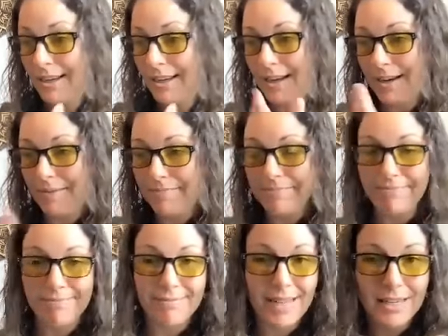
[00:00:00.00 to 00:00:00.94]

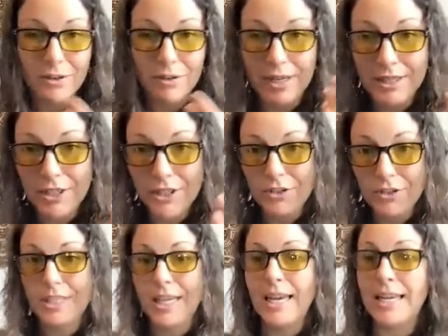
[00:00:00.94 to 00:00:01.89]
um, you know into your
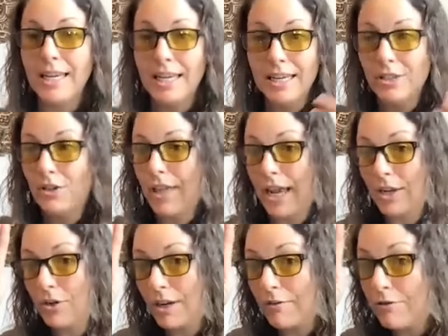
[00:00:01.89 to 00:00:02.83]
psyche so that
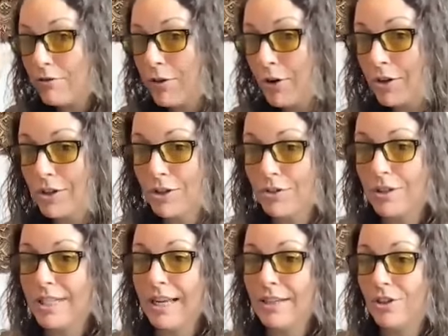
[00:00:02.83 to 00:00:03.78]
you can focus your
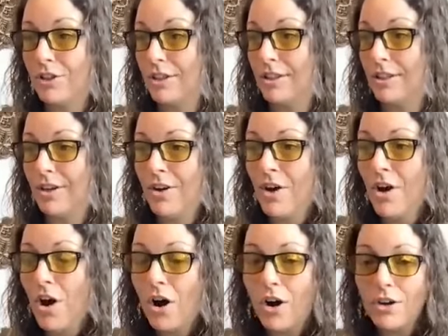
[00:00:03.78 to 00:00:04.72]
attention
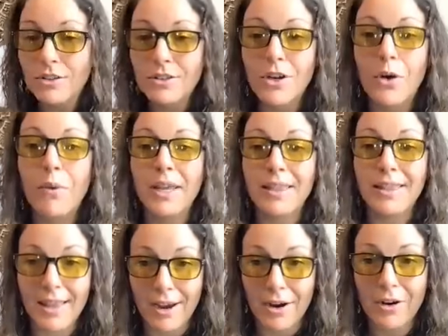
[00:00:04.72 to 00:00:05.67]
on going
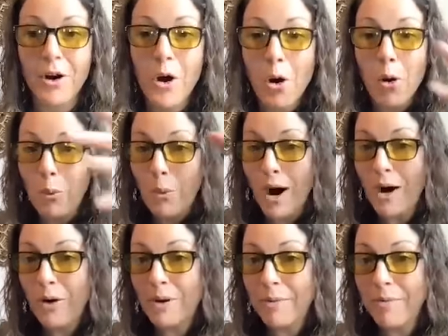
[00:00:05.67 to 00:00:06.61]
there
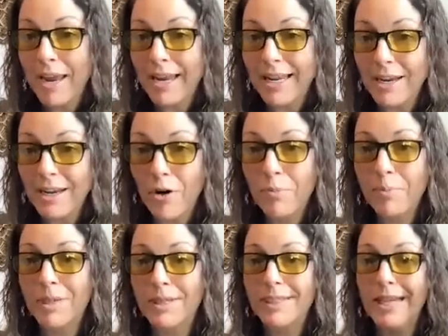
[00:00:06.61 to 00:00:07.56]
while remaining
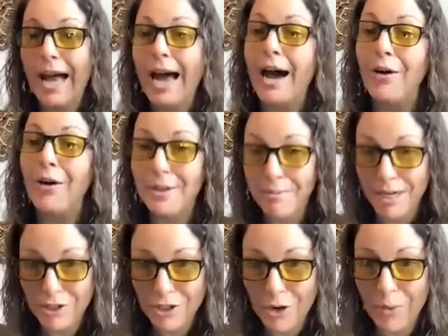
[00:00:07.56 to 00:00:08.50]
open to how it
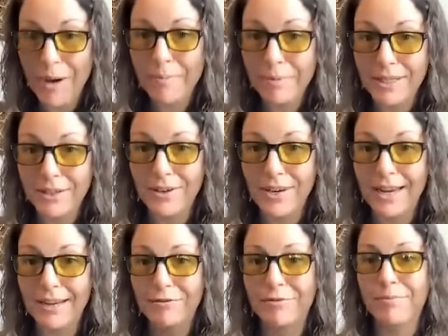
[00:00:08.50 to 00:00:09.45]
may show up in your
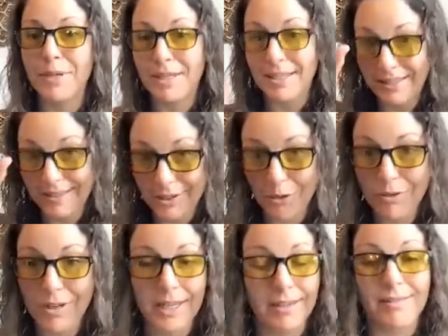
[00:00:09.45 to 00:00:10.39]
life but
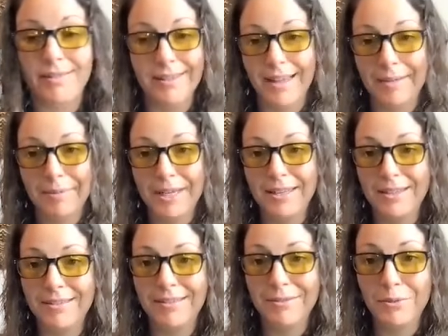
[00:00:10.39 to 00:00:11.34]
totally i
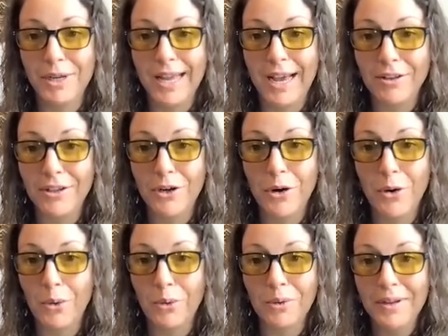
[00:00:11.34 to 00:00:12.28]
mean without a
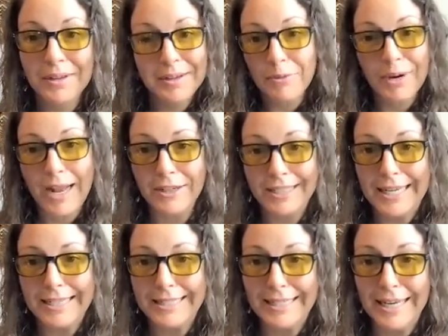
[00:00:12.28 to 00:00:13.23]
goal without a
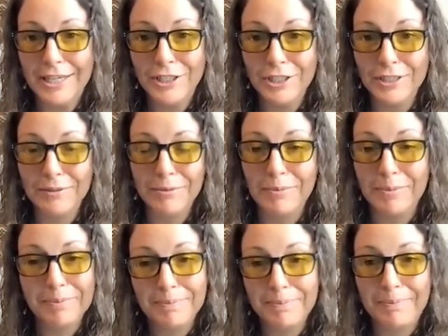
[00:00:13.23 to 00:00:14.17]
destination